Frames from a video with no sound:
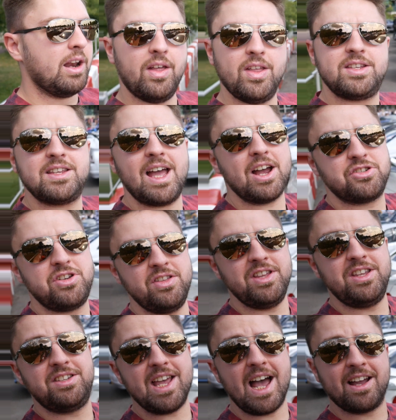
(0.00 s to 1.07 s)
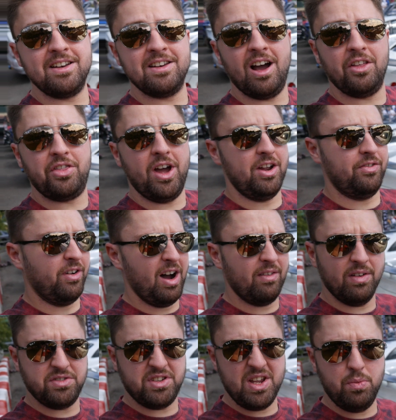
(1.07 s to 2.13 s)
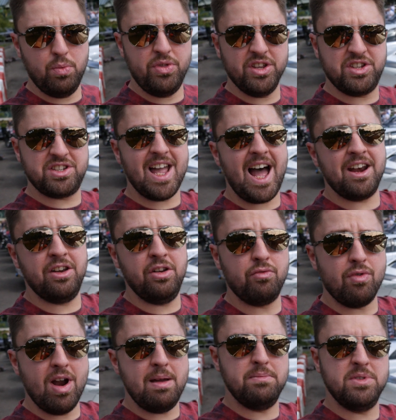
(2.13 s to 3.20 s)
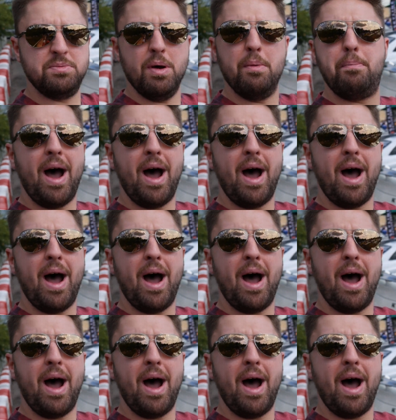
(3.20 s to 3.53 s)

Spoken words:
Now this is actually the second R35 I've seen with the standard rims but